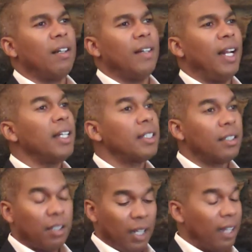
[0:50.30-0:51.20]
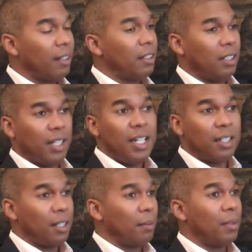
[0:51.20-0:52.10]
and I get to teach
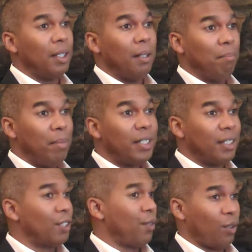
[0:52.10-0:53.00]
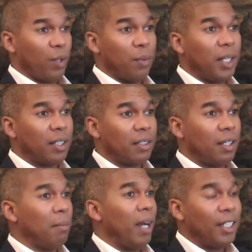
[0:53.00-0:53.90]
them business for 3 weeks.
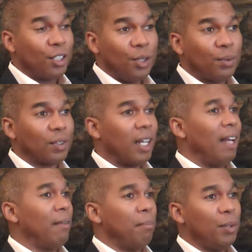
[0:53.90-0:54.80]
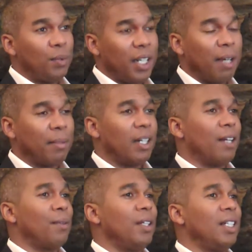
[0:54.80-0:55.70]
They're my students. I have a boot camp that I
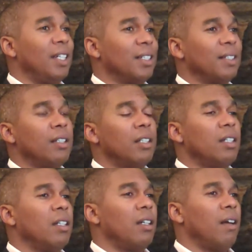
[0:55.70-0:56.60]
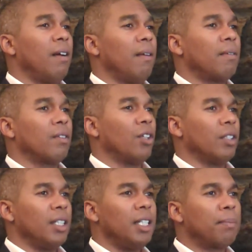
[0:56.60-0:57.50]
run here called the
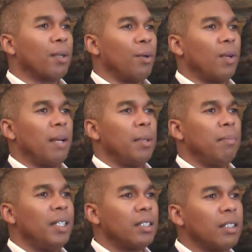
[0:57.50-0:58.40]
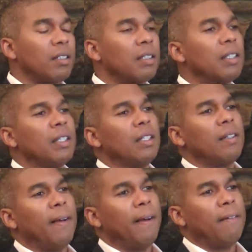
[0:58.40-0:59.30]
LEAD program in business.
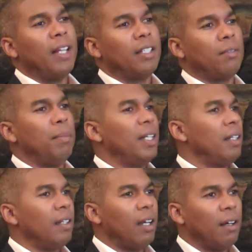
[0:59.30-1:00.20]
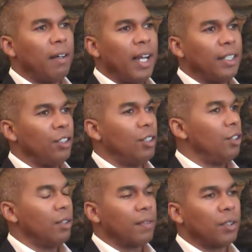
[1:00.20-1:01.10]
That's been at the
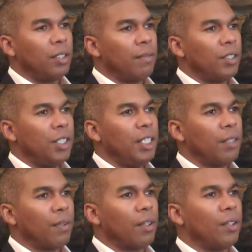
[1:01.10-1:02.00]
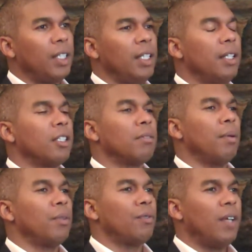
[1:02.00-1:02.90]
University of Virginia for 30 years, but
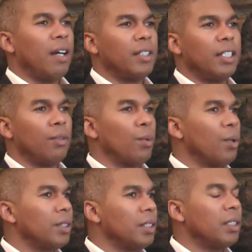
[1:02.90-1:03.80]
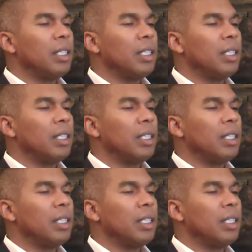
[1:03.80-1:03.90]
was founded at Wharton